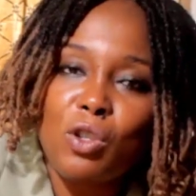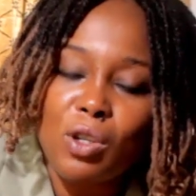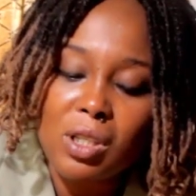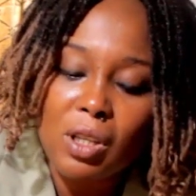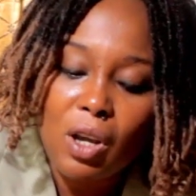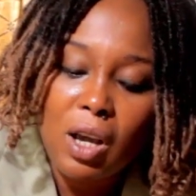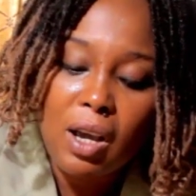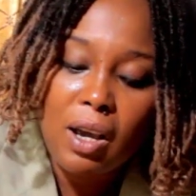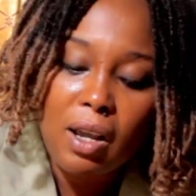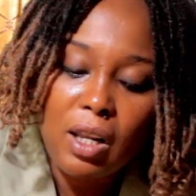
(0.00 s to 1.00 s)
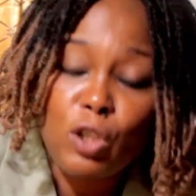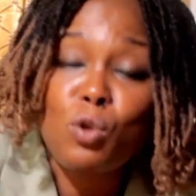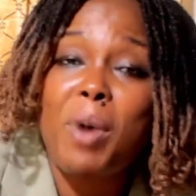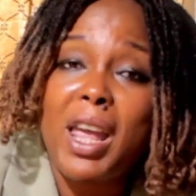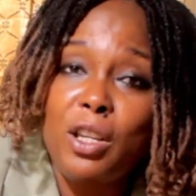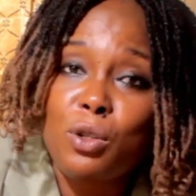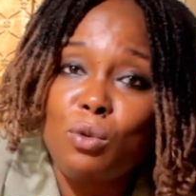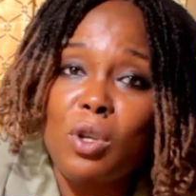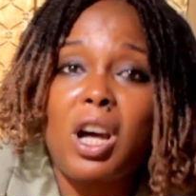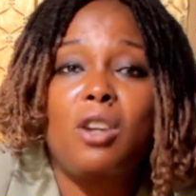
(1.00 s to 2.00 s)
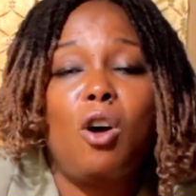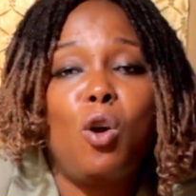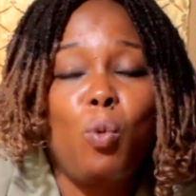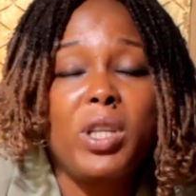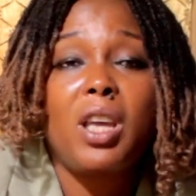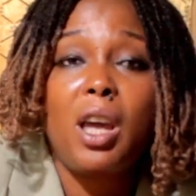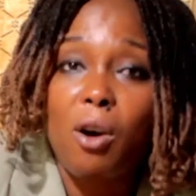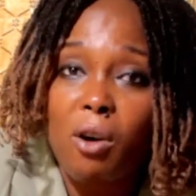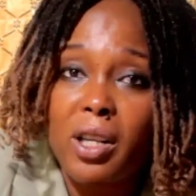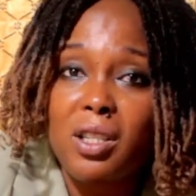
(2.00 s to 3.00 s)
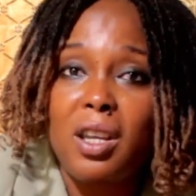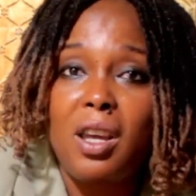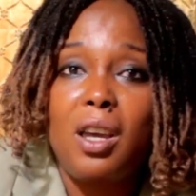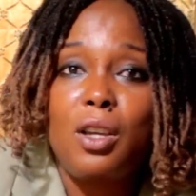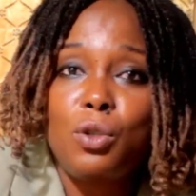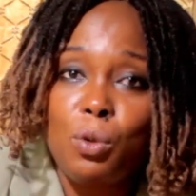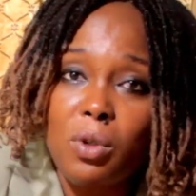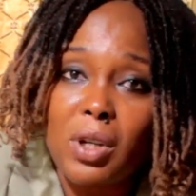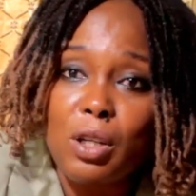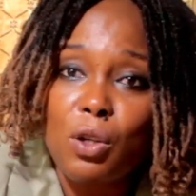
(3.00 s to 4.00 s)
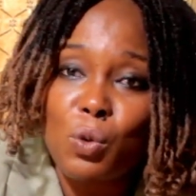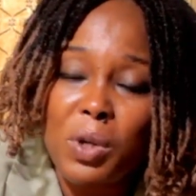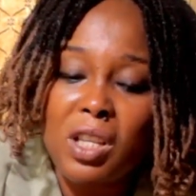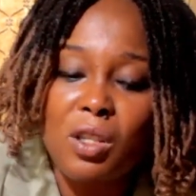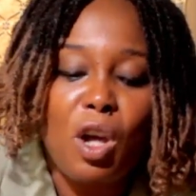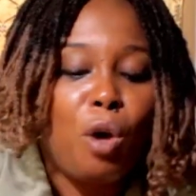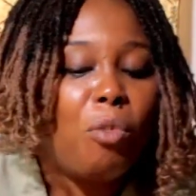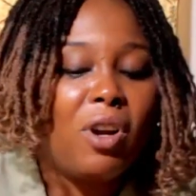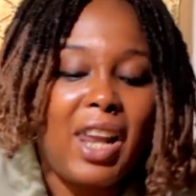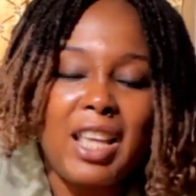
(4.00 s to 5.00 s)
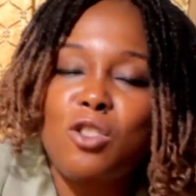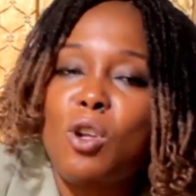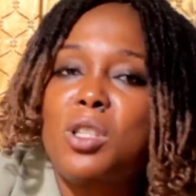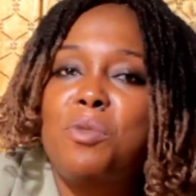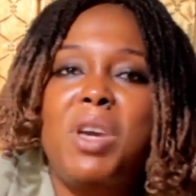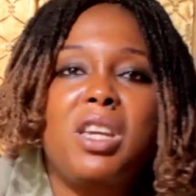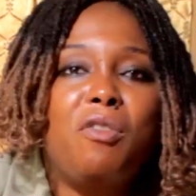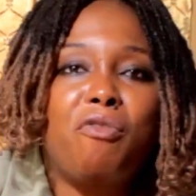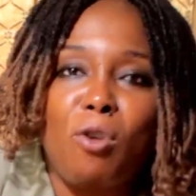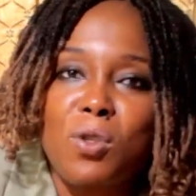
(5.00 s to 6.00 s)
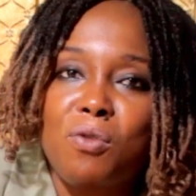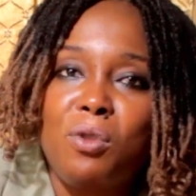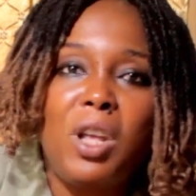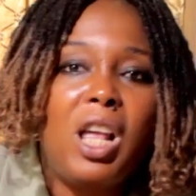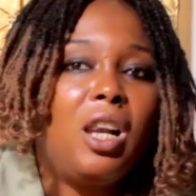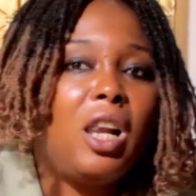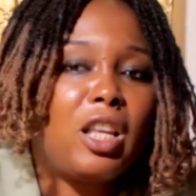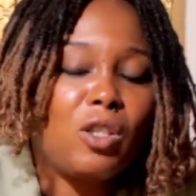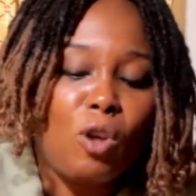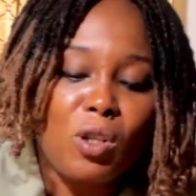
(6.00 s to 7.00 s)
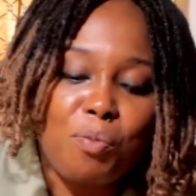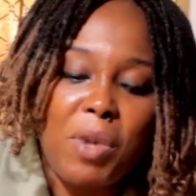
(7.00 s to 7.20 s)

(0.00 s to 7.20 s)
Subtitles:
just little by little, you can always encourage children to eat. But let's not make it forceful. Let's not